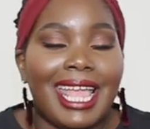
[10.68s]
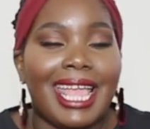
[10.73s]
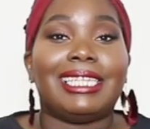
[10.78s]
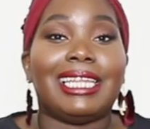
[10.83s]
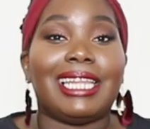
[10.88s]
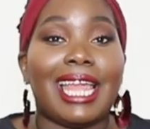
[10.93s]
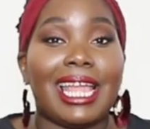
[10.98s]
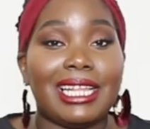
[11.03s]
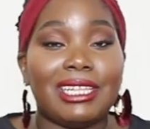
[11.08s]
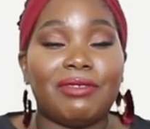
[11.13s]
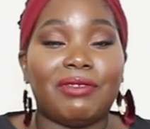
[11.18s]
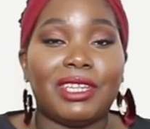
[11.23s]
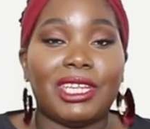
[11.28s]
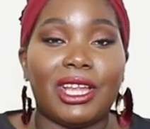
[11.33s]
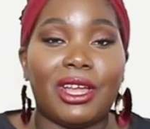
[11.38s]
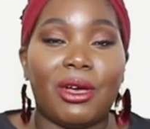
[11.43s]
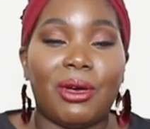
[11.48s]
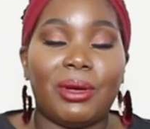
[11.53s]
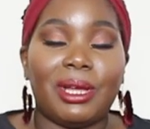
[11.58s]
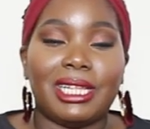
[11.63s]
Today's
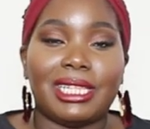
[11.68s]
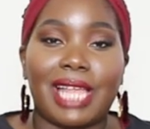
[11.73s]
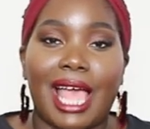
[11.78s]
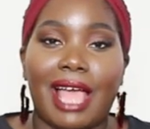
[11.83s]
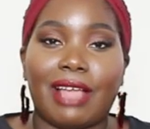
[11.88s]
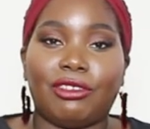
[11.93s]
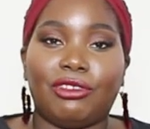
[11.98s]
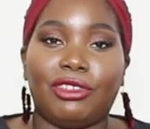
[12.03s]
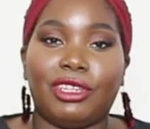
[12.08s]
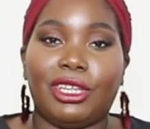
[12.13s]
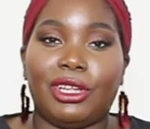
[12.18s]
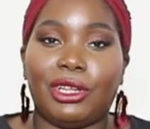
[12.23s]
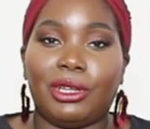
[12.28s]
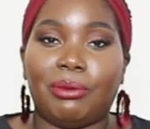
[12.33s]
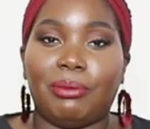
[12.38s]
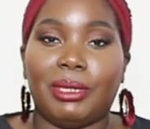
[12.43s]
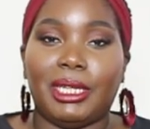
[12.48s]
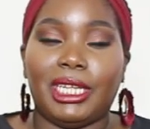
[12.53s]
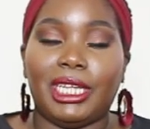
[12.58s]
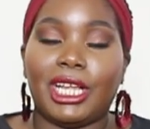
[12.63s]
video is actually going
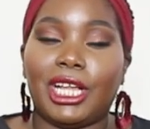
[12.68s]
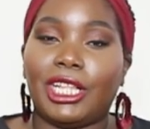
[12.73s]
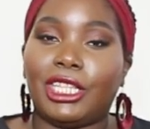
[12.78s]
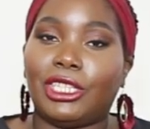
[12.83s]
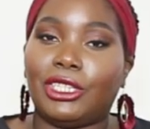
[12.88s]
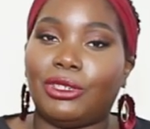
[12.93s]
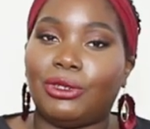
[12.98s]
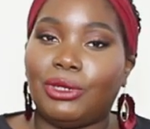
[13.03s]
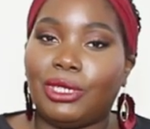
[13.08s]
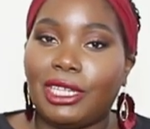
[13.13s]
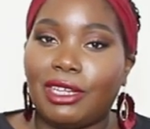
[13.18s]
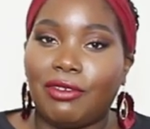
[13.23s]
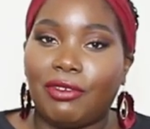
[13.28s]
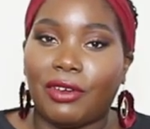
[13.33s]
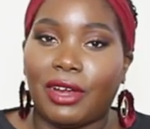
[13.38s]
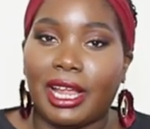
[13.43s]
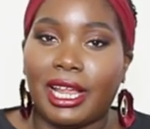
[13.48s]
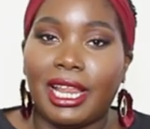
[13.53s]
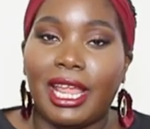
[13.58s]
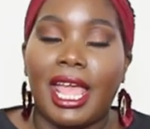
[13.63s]
to be a little
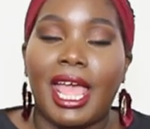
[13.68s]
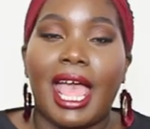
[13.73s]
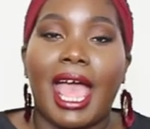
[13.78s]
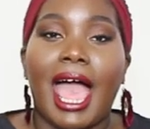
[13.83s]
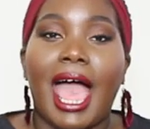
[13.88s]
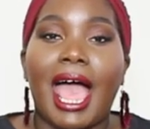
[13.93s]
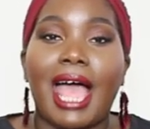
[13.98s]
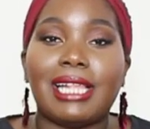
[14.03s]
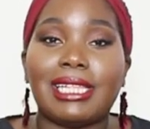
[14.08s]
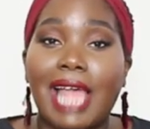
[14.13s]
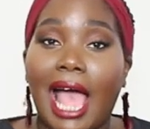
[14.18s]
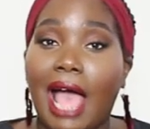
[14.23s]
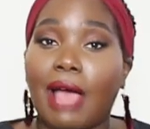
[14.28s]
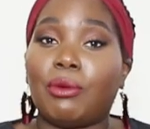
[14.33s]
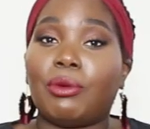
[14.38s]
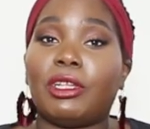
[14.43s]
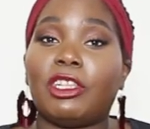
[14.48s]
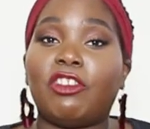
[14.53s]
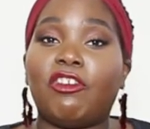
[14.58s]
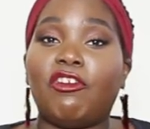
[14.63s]
different. As
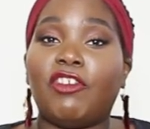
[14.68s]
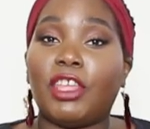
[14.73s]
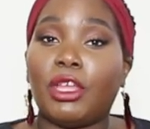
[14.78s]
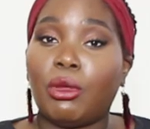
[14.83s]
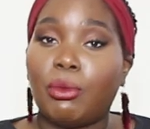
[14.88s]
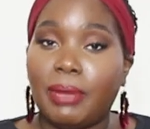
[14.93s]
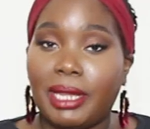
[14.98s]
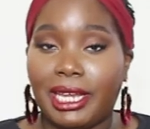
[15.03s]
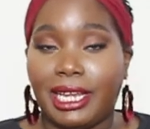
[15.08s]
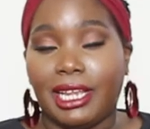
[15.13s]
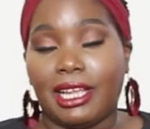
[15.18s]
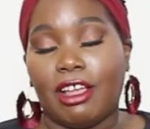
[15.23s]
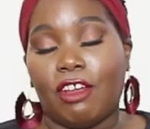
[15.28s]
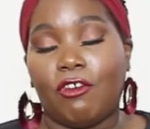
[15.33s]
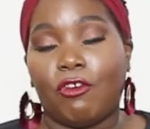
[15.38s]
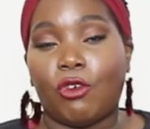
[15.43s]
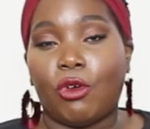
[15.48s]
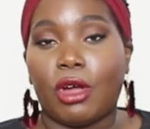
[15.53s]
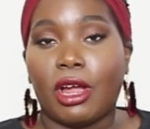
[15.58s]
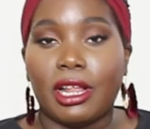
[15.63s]
I was filming
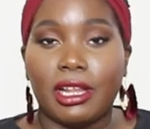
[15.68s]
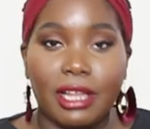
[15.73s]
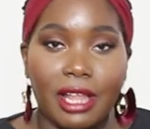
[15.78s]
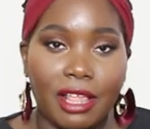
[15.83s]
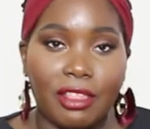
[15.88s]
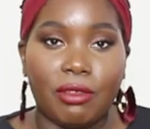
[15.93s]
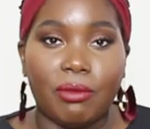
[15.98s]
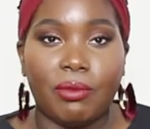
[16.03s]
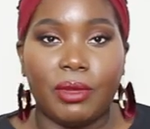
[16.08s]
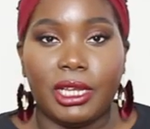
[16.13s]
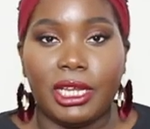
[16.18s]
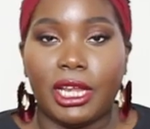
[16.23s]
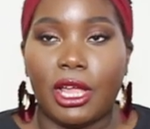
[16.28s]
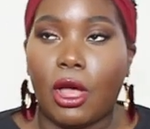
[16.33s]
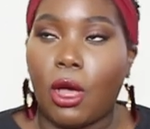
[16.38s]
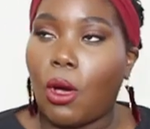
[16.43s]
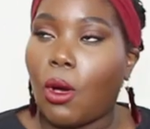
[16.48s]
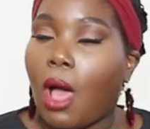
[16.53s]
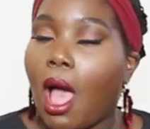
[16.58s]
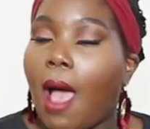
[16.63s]
for another
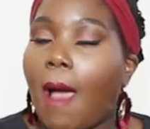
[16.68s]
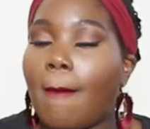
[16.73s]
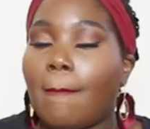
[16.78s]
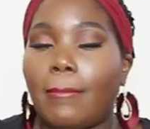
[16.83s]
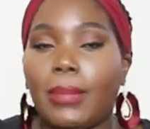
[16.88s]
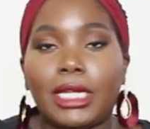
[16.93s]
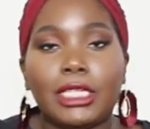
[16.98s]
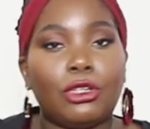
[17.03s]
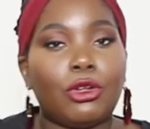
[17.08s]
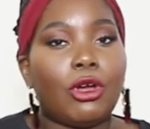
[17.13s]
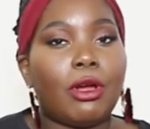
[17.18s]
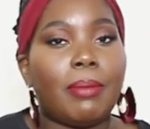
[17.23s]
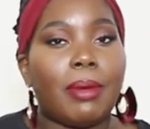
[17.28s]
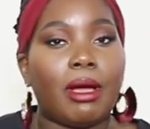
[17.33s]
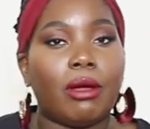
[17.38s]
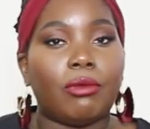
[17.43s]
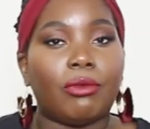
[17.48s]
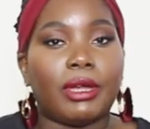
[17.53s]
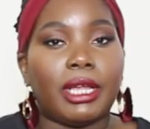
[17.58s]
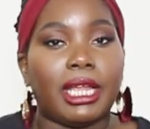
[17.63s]
video, my
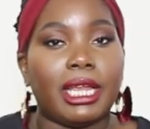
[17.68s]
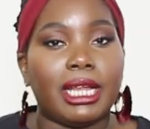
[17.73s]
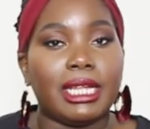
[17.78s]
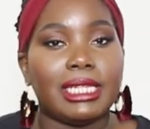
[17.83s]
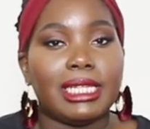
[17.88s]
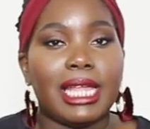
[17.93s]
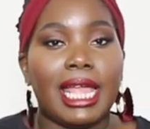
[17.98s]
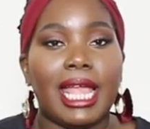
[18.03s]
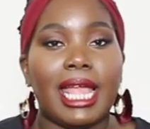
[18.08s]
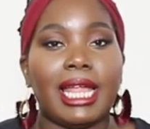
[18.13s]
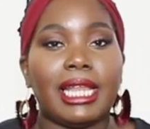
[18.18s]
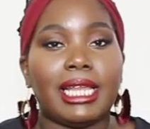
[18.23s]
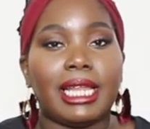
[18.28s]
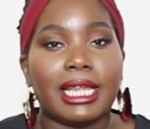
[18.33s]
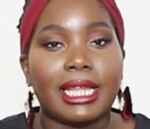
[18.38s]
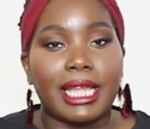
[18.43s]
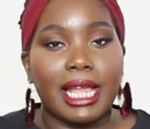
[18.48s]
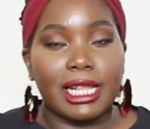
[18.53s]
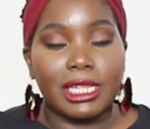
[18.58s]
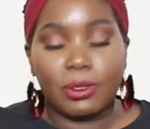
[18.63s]
doorbell rings,
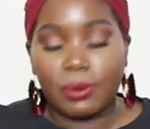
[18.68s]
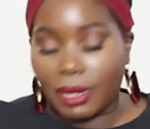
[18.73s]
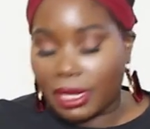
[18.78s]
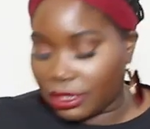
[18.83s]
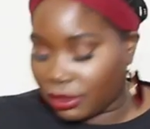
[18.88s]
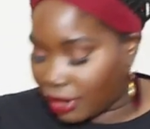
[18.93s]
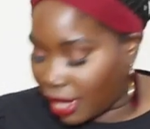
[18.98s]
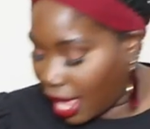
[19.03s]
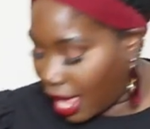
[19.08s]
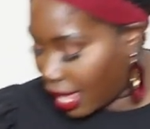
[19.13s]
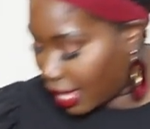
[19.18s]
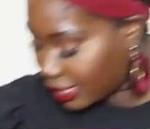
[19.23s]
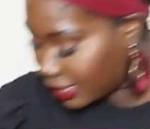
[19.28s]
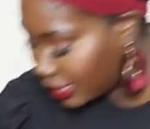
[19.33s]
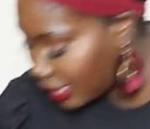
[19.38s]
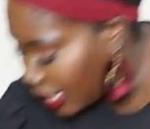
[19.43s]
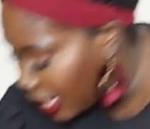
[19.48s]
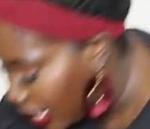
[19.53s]
and guess what you guys,